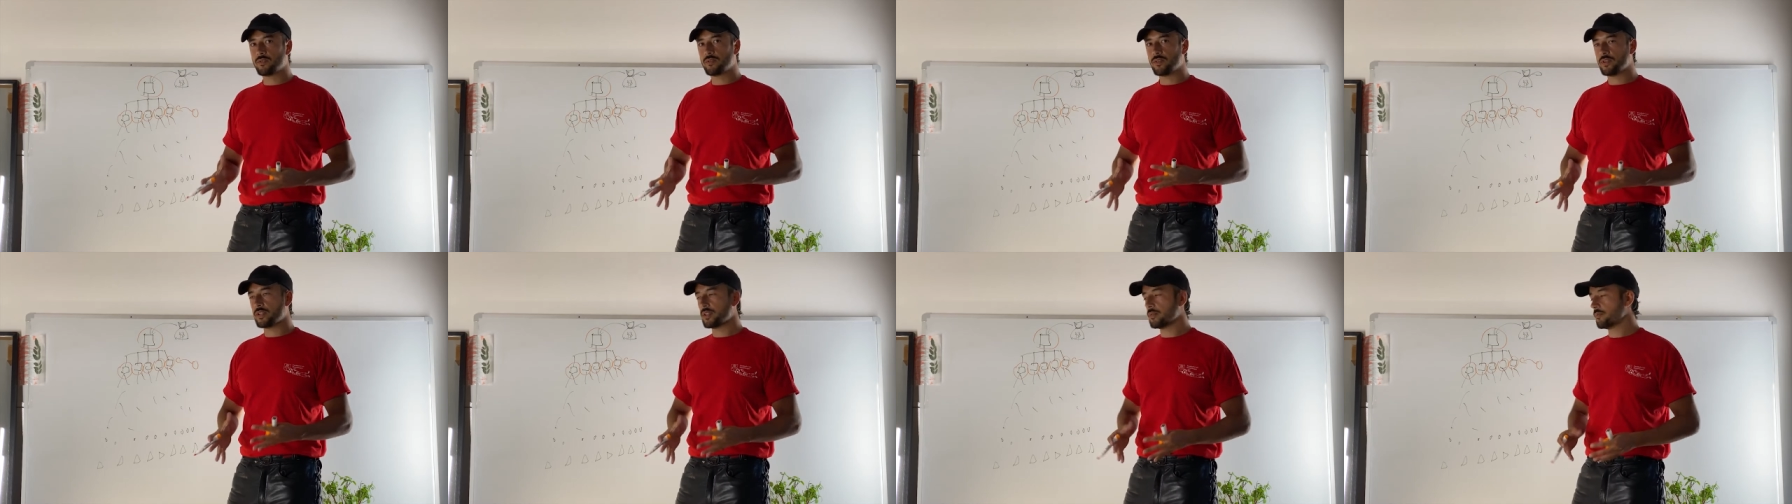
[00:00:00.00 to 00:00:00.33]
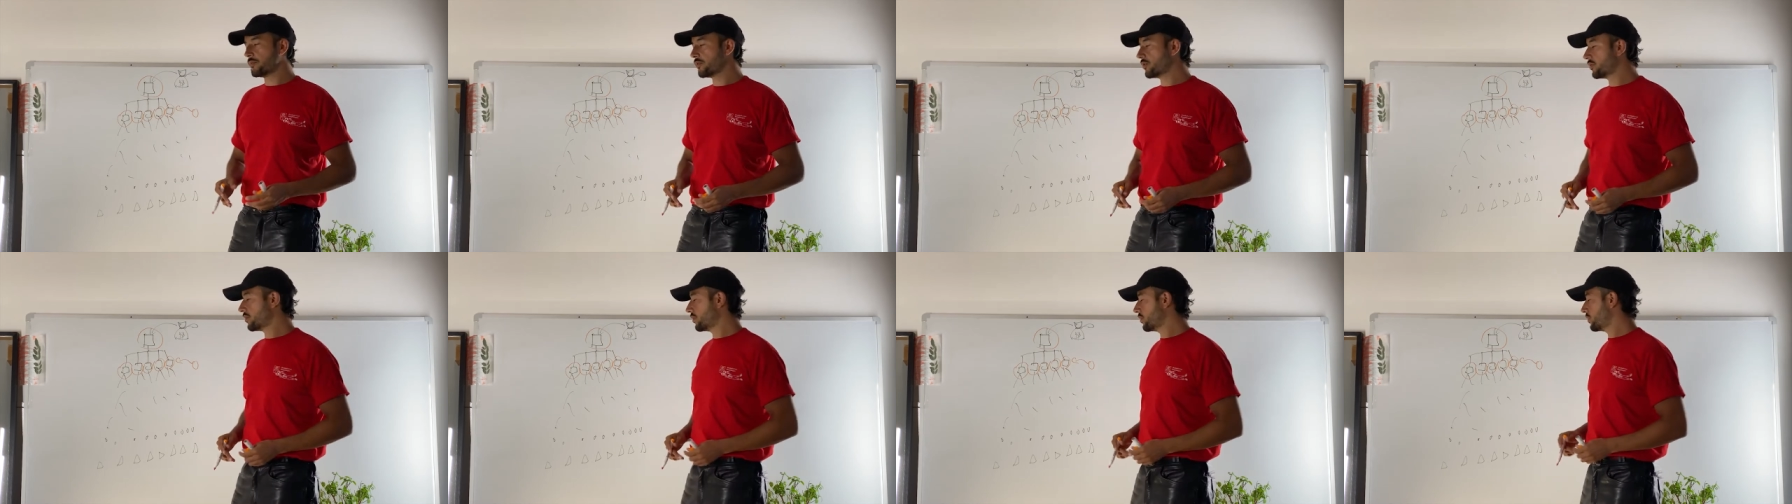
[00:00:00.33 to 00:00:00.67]
for
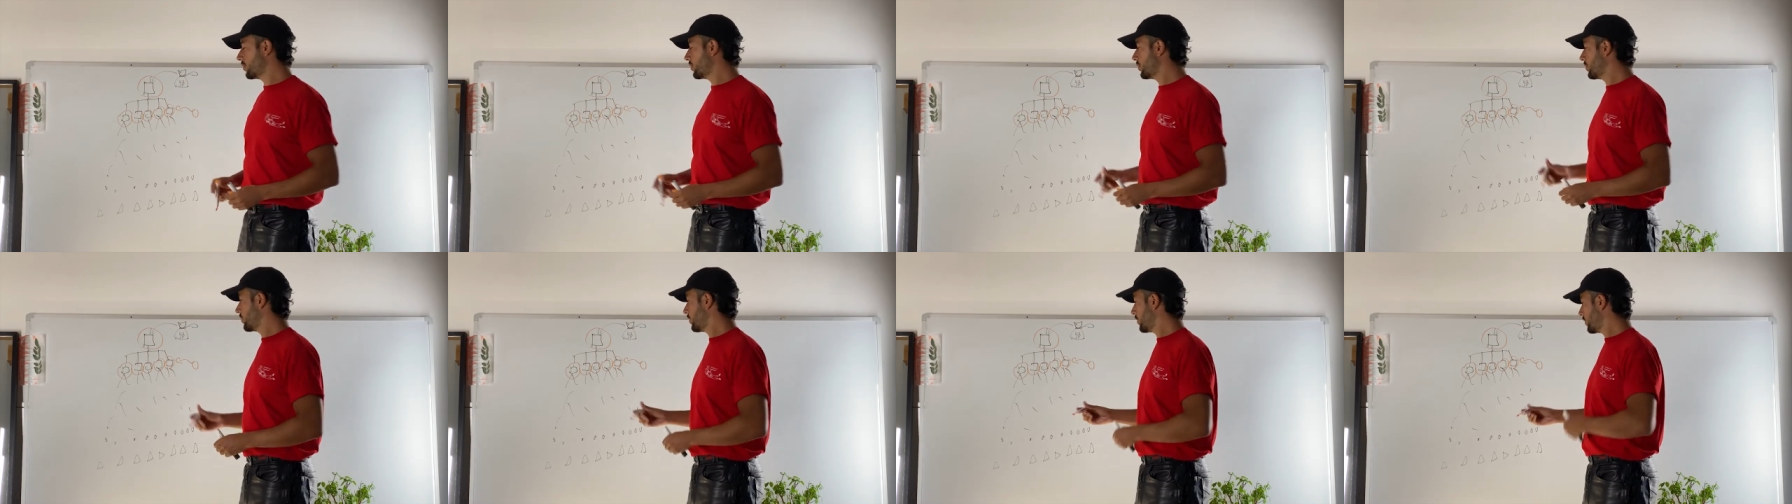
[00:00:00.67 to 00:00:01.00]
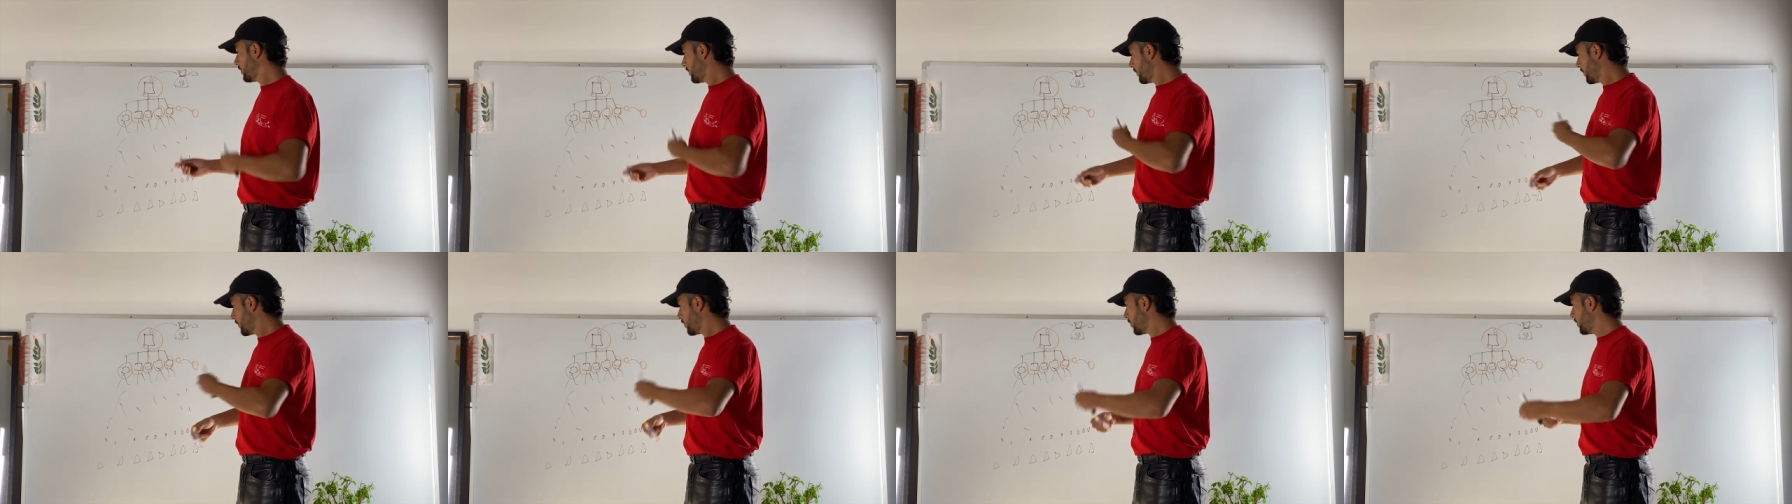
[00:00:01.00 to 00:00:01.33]
them to
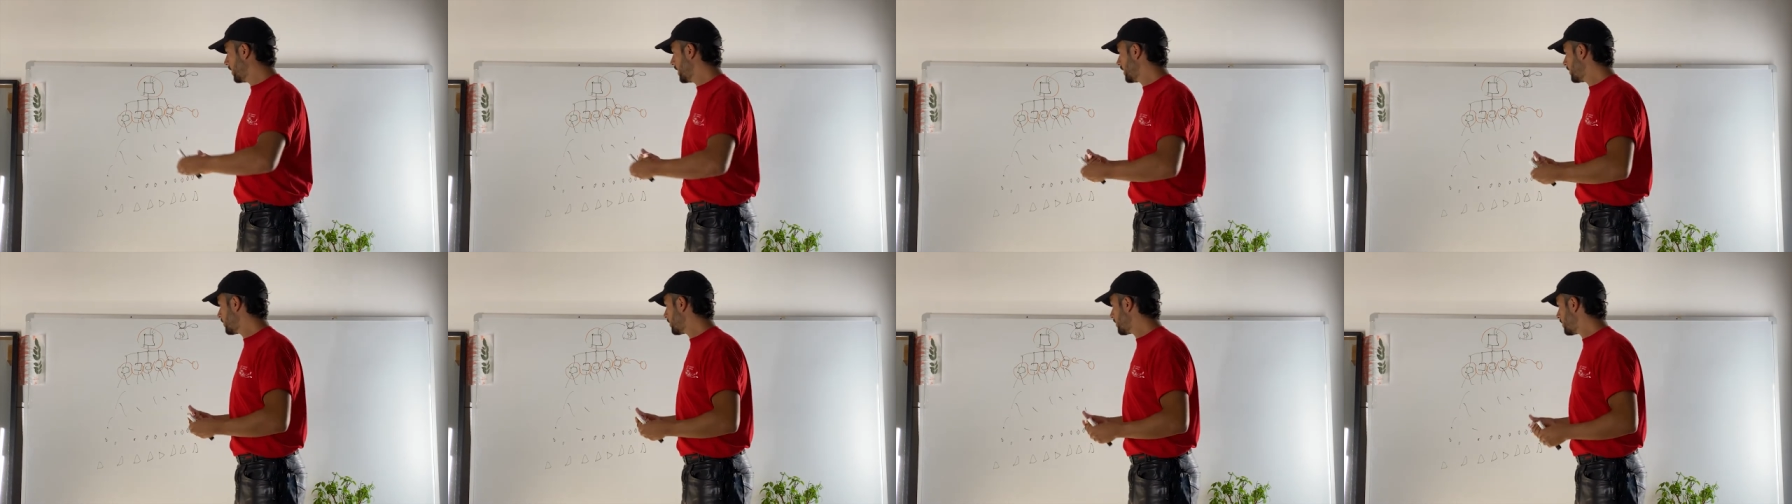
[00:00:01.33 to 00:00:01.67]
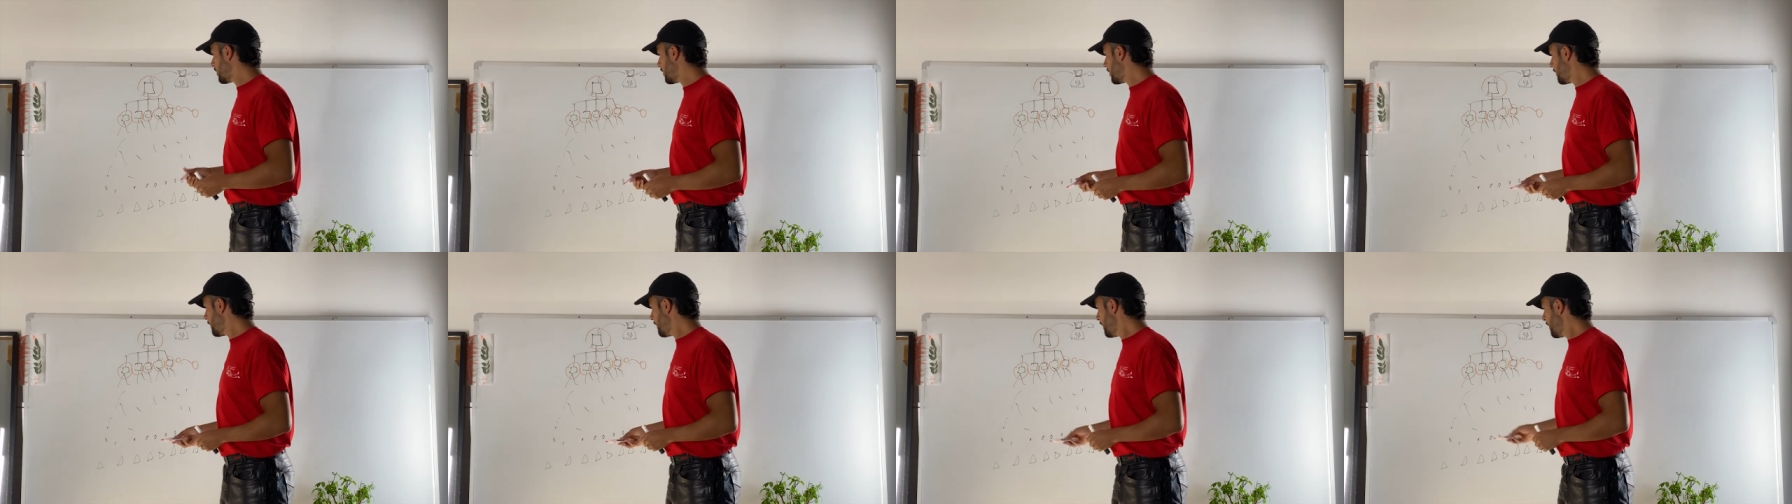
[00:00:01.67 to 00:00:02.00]
to
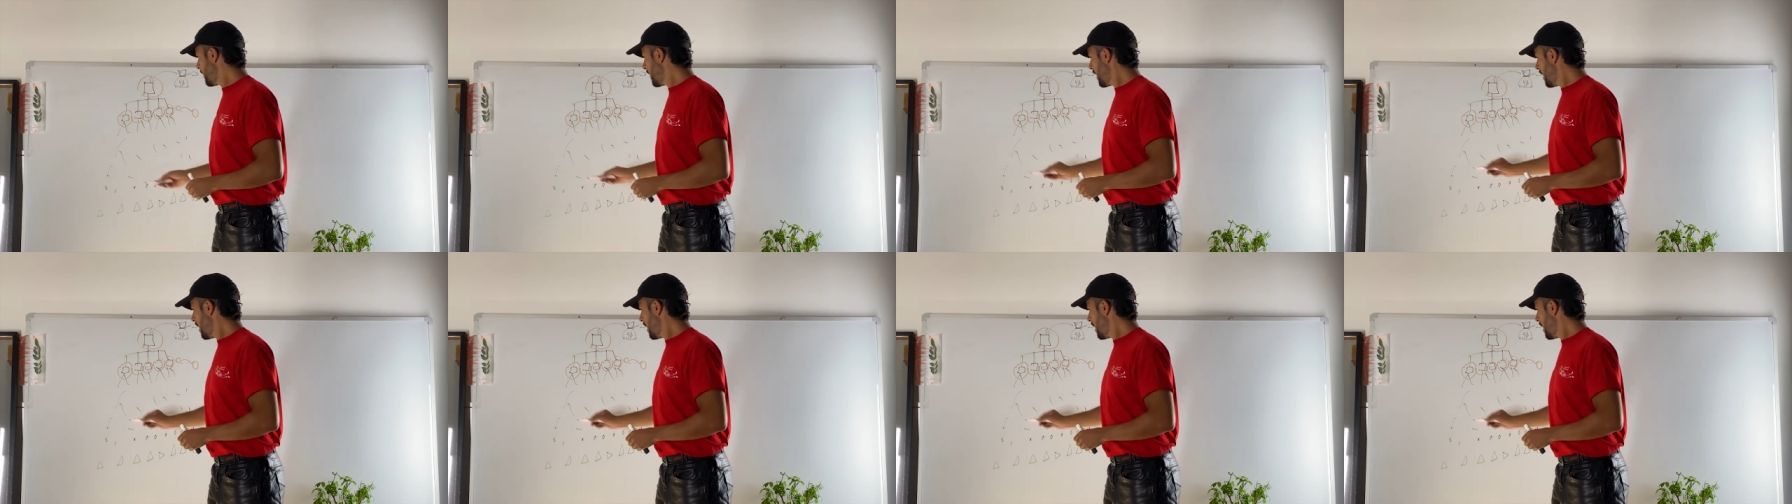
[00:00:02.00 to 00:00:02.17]
enter.